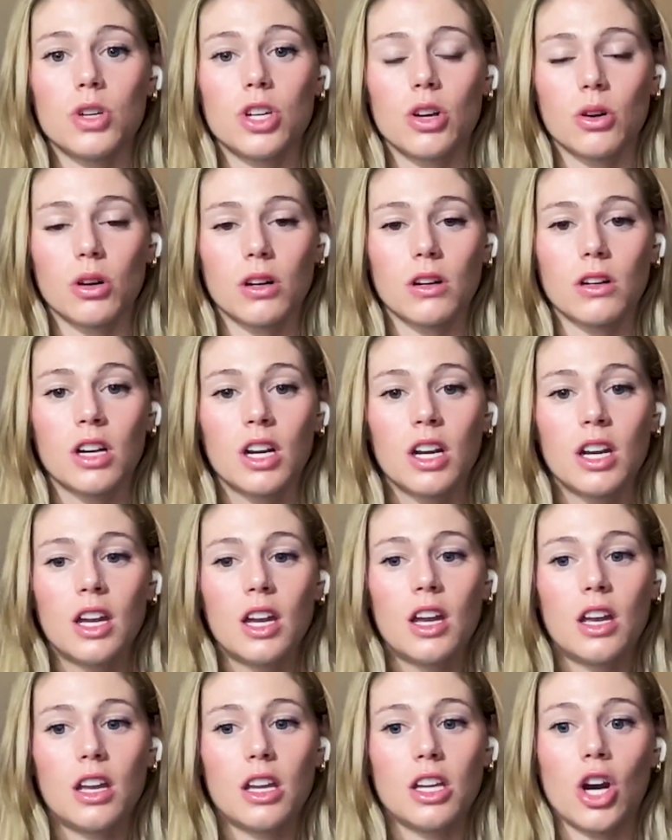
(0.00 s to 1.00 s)

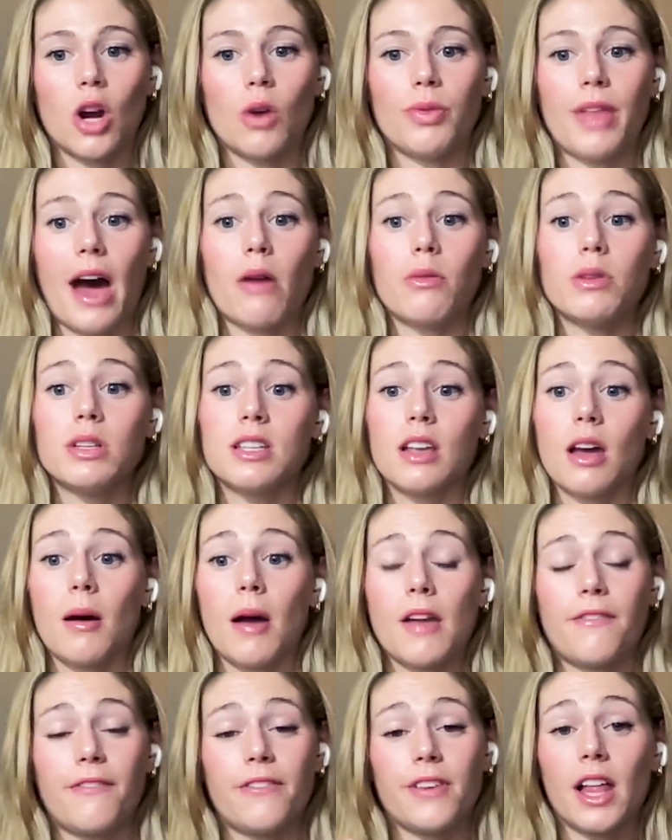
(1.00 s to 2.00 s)
That was,
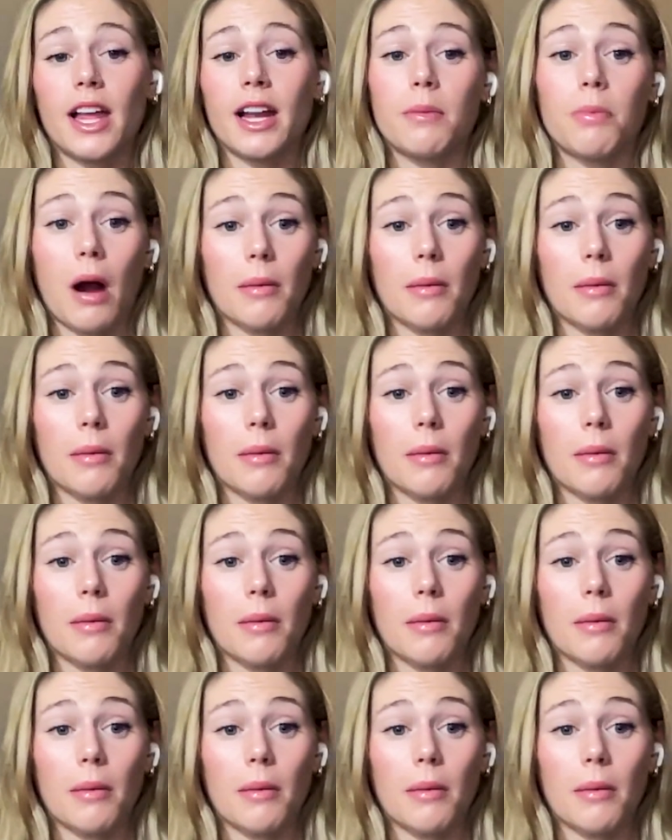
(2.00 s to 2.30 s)
I feel like,